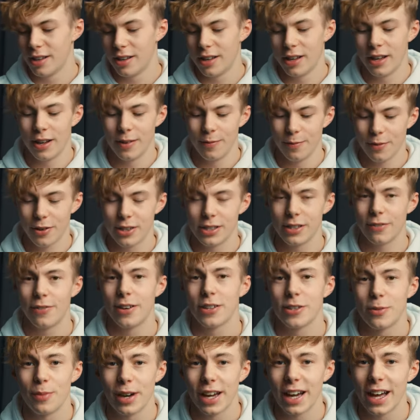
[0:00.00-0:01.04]
because it
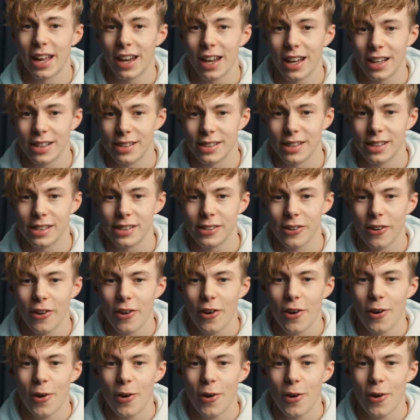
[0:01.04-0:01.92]
fits on my Canon lenses.